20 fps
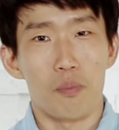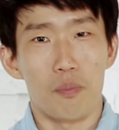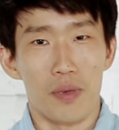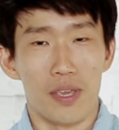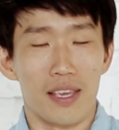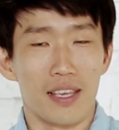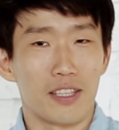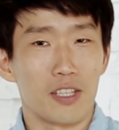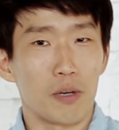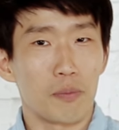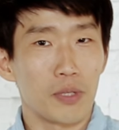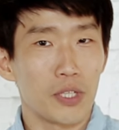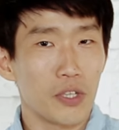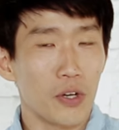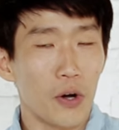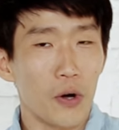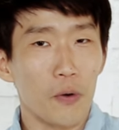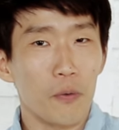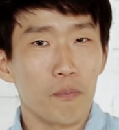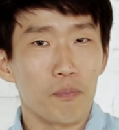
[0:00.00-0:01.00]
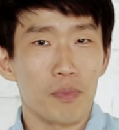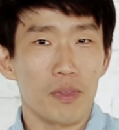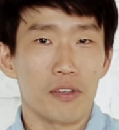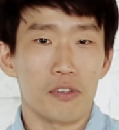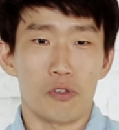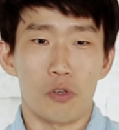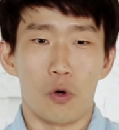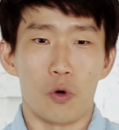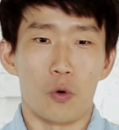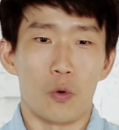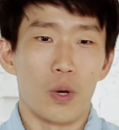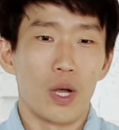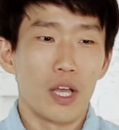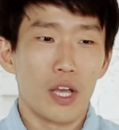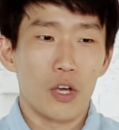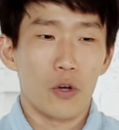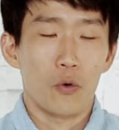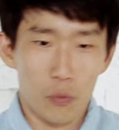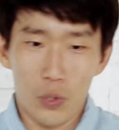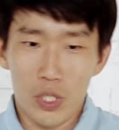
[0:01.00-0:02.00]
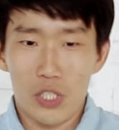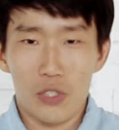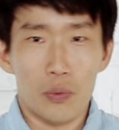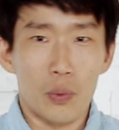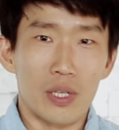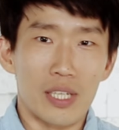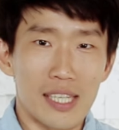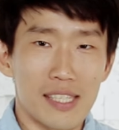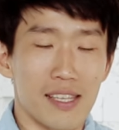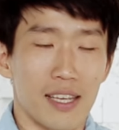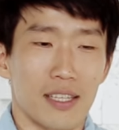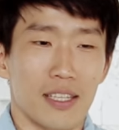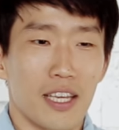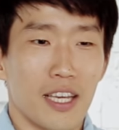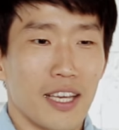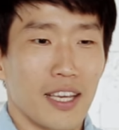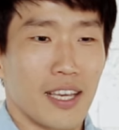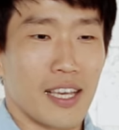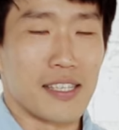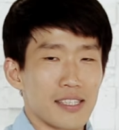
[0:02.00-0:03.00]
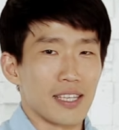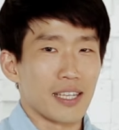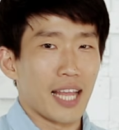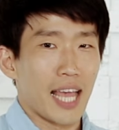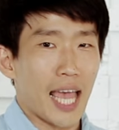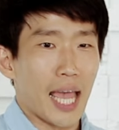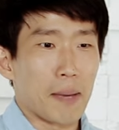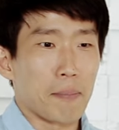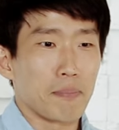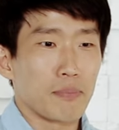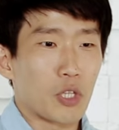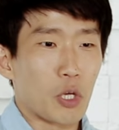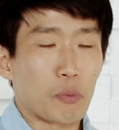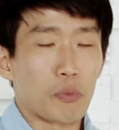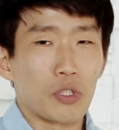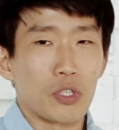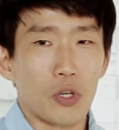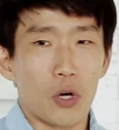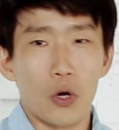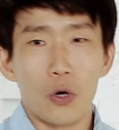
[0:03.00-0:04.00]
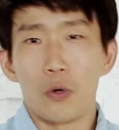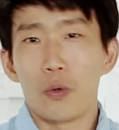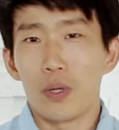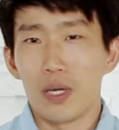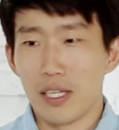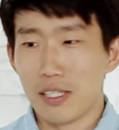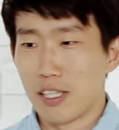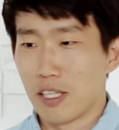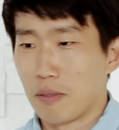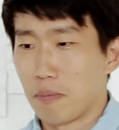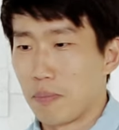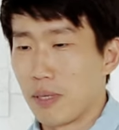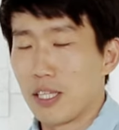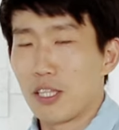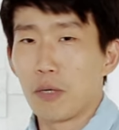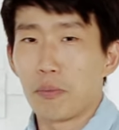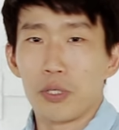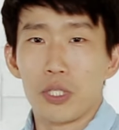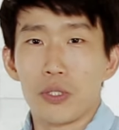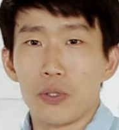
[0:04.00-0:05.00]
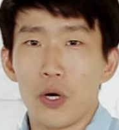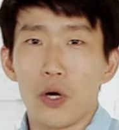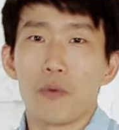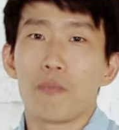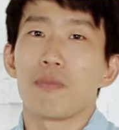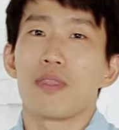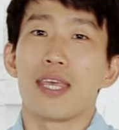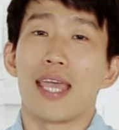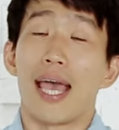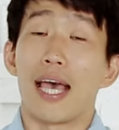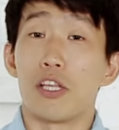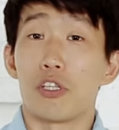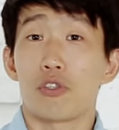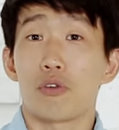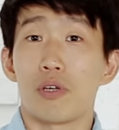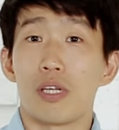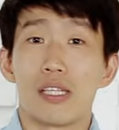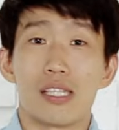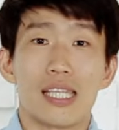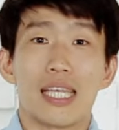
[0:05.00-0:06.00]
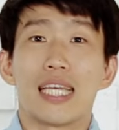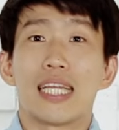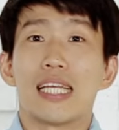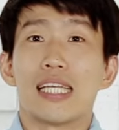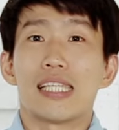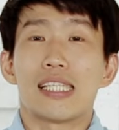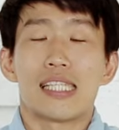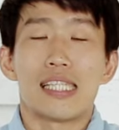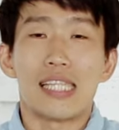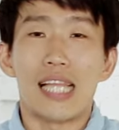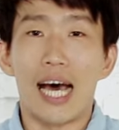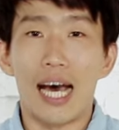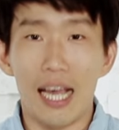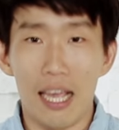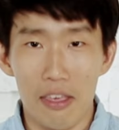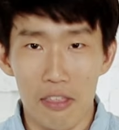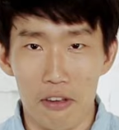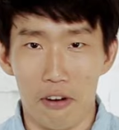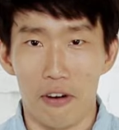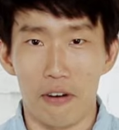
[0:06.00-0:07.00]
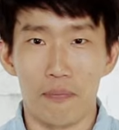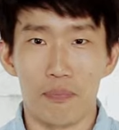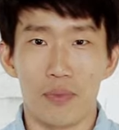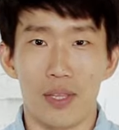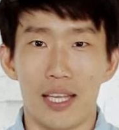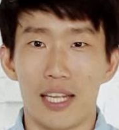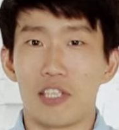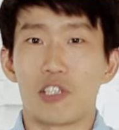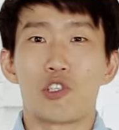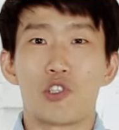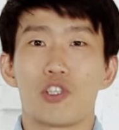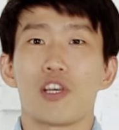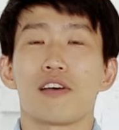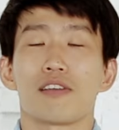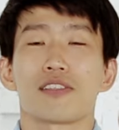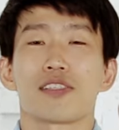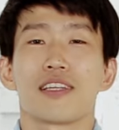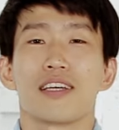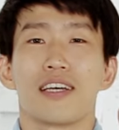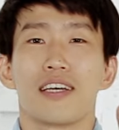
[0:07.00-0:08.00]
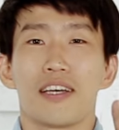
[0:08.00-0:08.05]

BWO. So which one is it? Is it MWO? Is it BWO? The answer is it is neither. It is just